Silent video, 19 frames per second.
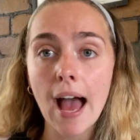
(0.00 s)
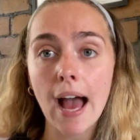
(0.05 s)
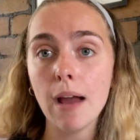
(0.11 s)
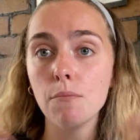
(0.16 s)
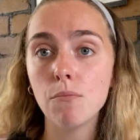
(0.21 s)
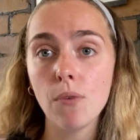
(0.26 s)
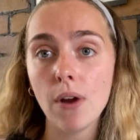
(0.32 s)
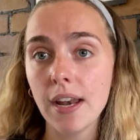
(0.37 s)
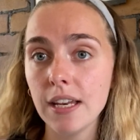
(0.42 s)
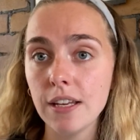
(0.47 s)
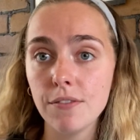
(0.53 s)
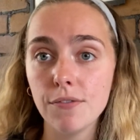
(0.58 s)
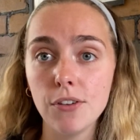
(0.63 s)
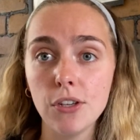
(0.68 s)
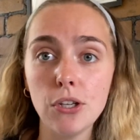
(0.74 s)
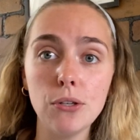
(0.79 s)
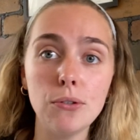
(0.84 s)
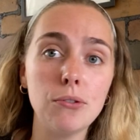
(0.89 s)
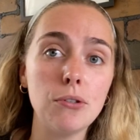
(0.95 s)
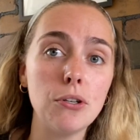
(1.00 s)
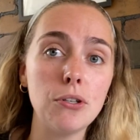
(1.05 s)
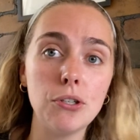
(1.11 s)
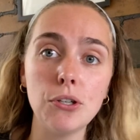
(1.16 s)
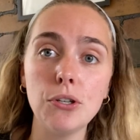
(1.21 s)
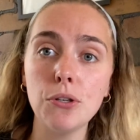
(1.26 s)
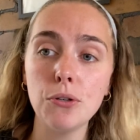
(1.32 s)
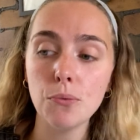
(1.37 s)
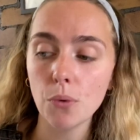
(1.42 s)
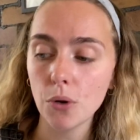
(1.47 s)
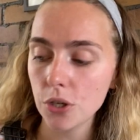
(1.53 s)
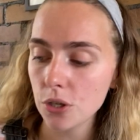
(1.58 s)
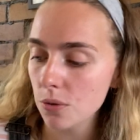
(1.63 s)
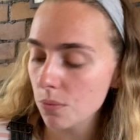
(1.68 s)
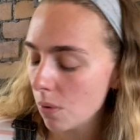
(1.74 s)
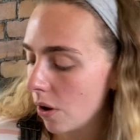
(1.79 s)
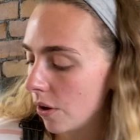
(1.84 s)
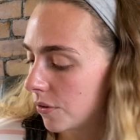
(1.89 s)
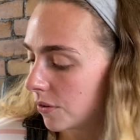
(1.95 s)
I'm ready for you to do what
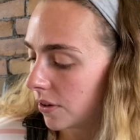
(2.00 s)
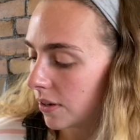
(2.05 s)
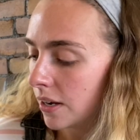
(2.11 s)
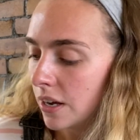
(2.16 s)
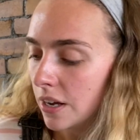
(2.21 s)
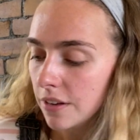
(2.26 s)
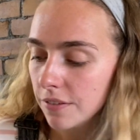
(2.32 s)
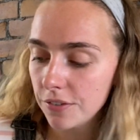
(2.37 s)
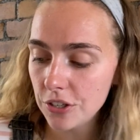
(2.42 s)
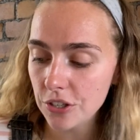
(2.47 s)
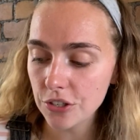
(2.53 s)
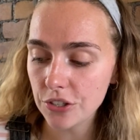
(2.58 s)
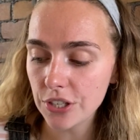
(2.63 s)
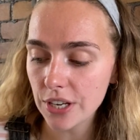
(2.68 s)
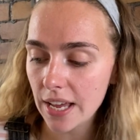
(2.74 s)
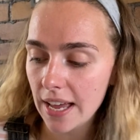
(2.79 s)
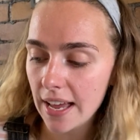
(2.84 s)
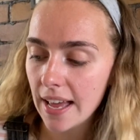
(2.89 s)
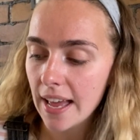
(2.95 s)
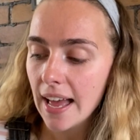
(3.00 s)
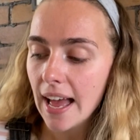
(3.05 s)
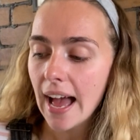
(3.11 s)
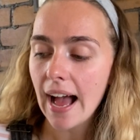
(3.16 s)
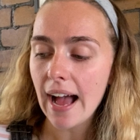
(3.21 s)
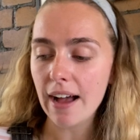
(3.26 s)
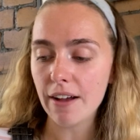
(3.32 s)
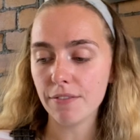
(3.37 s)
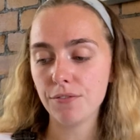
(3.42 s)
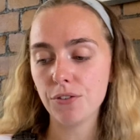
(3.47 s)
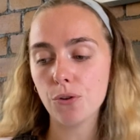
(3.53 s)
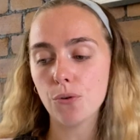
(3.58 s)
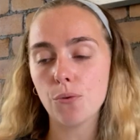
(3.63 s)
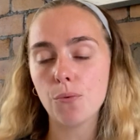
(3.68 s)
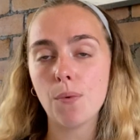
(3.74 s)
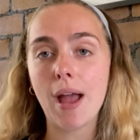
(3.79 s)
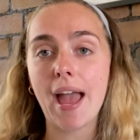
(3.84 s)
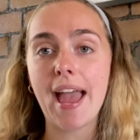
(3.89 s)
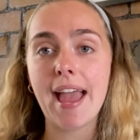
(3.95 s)
you want, for you to have
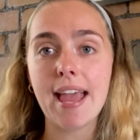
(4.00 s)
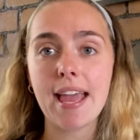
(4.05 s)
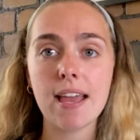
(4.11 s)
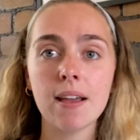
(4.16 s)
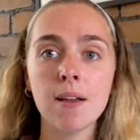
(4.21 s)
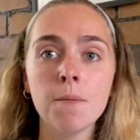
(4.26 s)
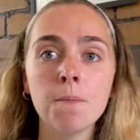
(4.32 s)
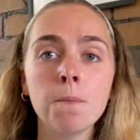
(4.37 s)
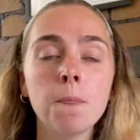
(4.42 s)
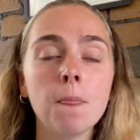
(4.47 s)
your way."